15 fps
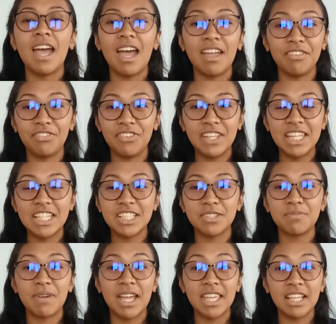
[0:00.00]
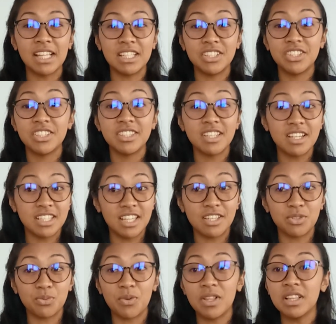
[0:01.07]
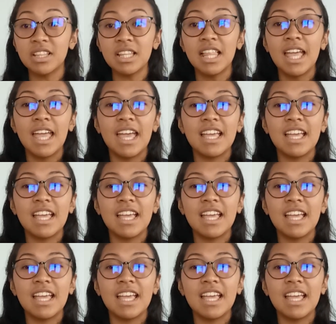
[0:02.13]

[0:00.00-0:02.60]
I finished my English study as well,